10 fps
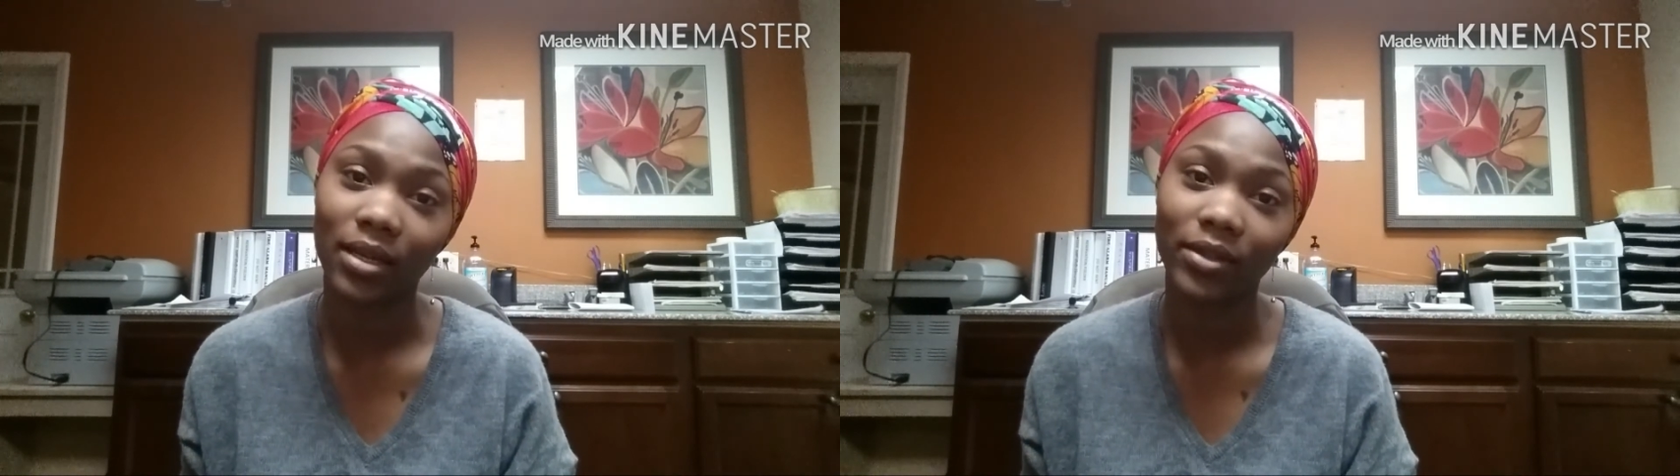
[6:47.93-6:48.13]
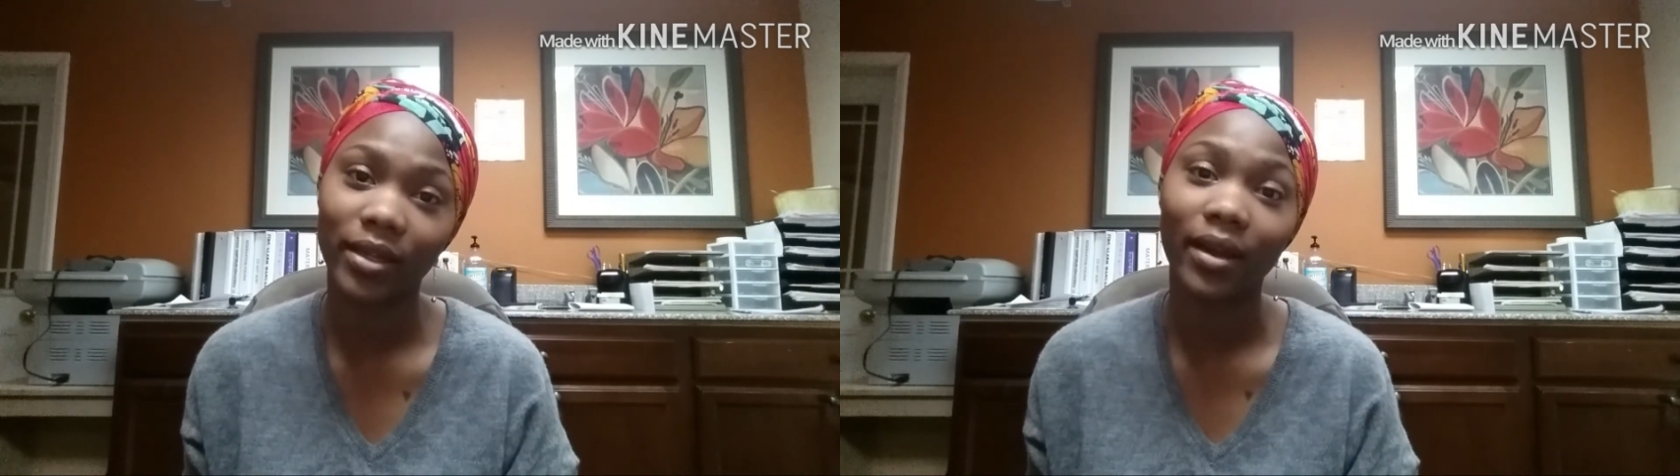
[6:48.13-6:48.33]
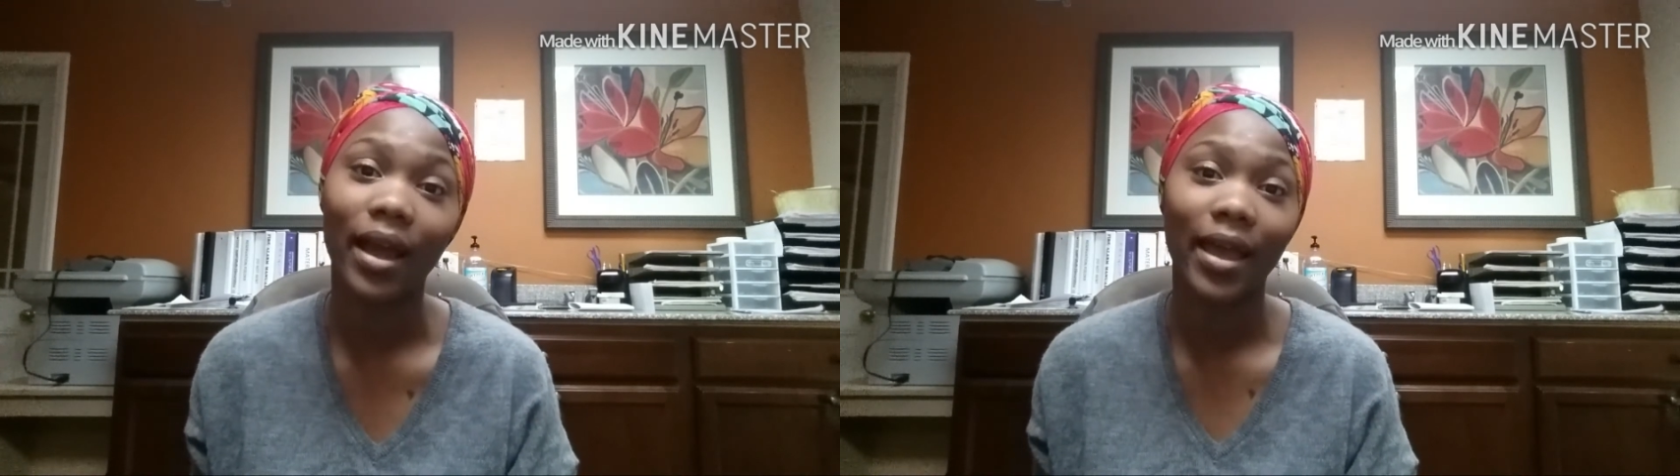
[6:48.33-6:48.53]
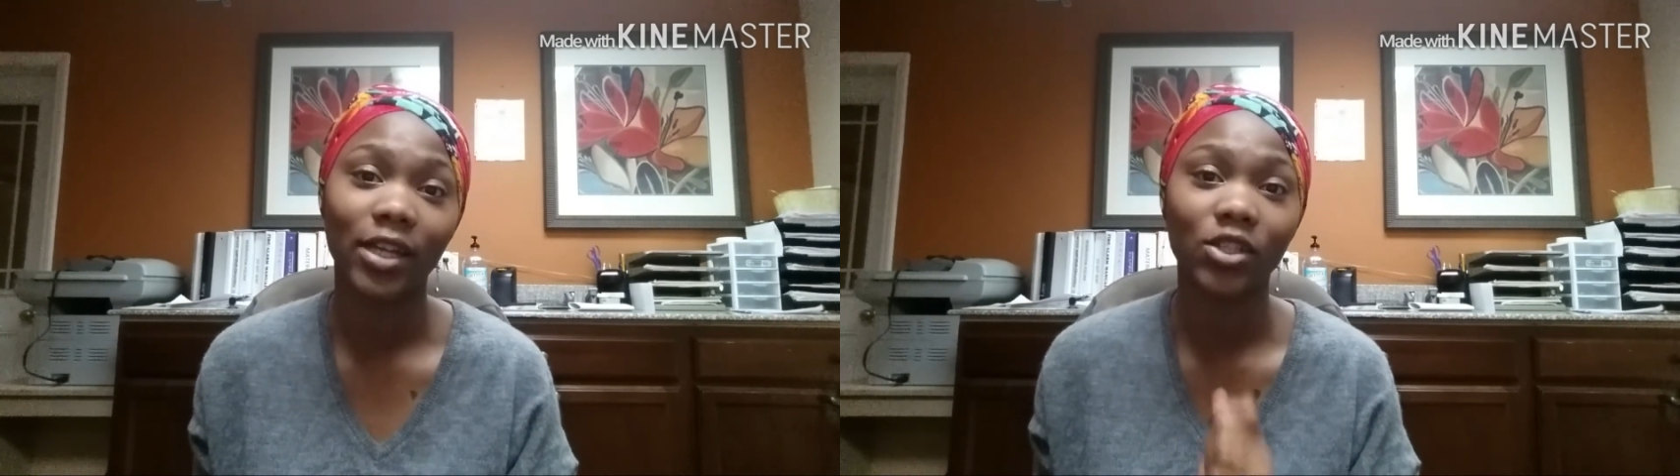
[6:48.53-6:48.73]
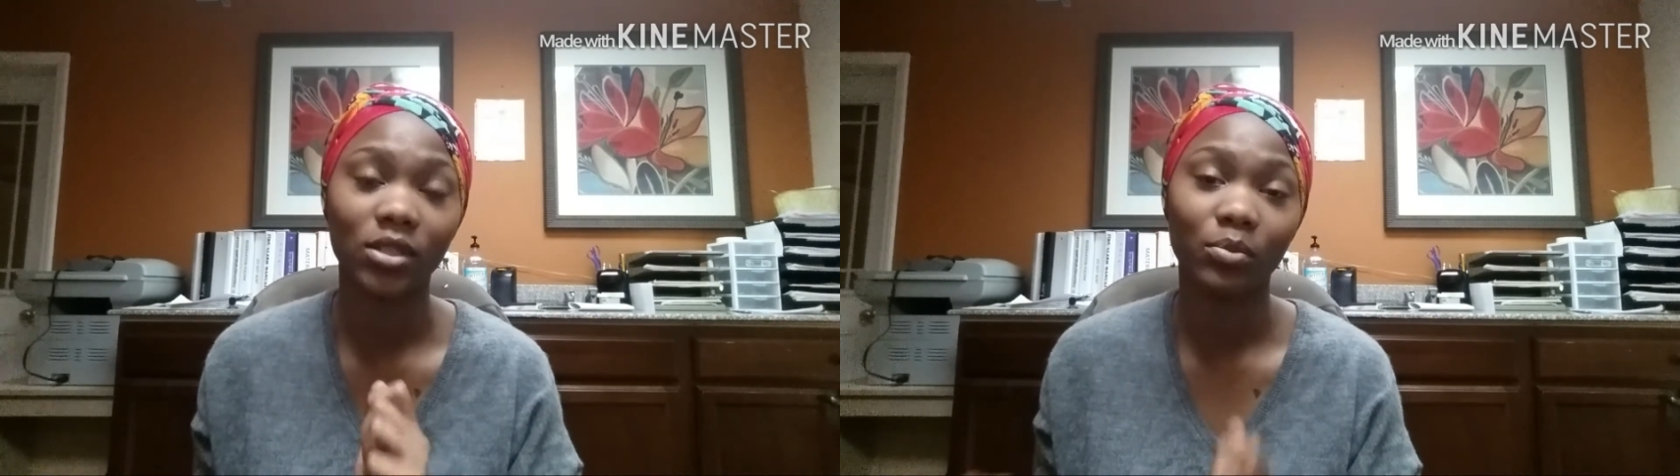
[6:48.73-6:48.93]
out there, I
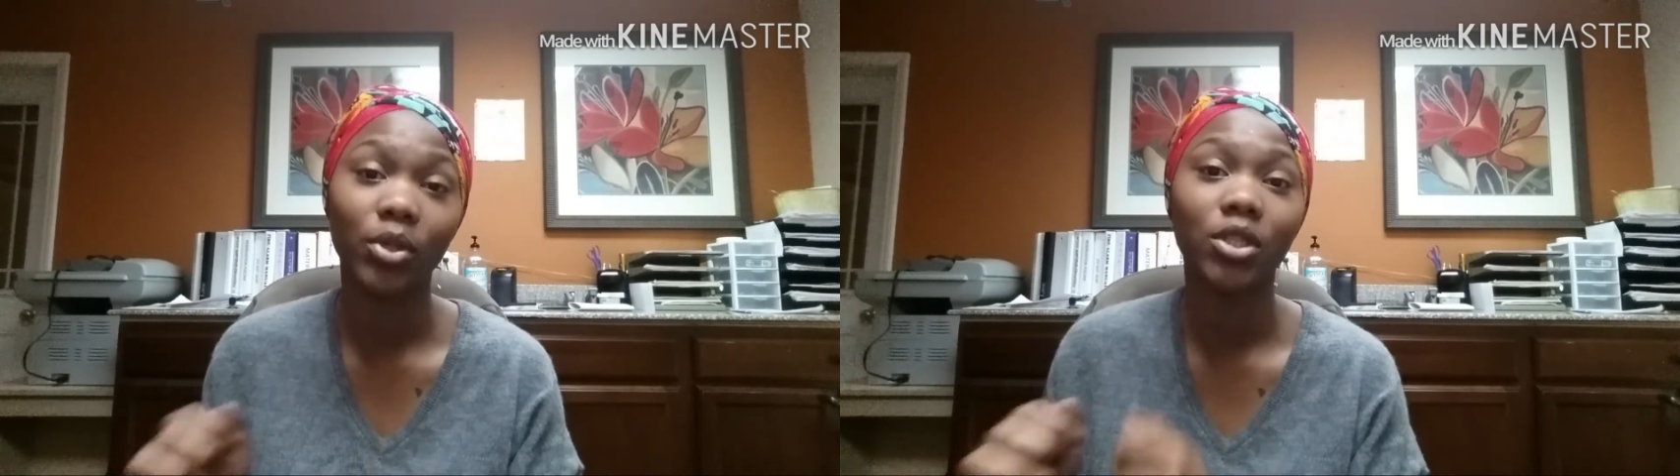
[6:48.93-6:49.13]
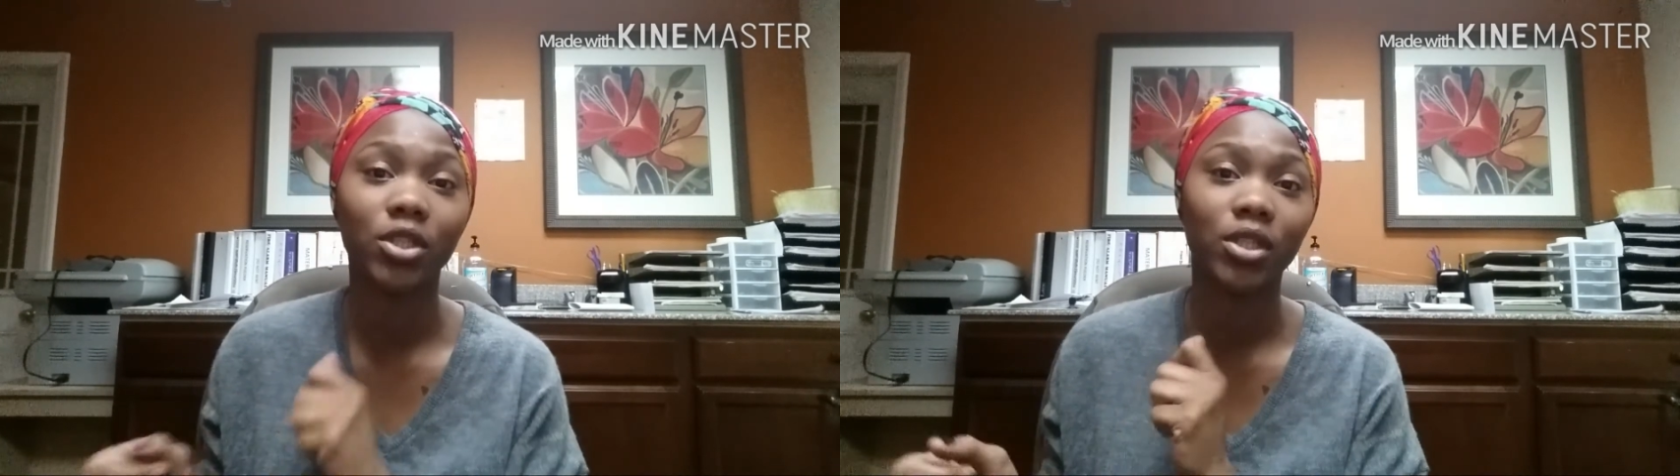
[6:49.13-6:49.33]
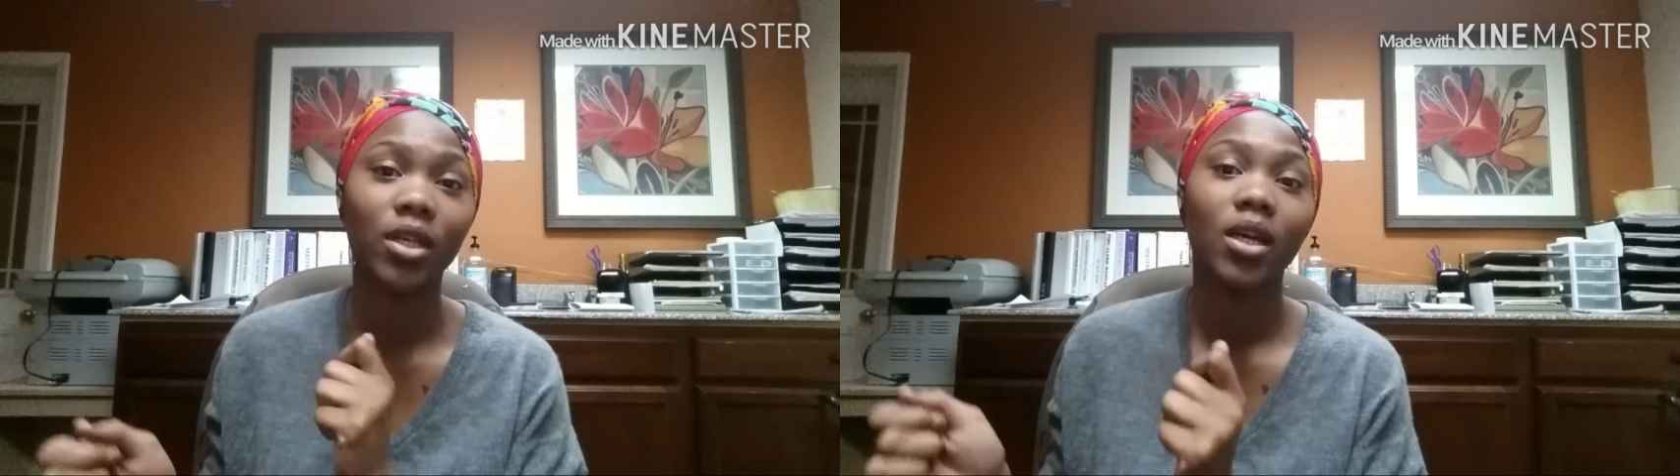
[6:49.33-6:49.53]
actually put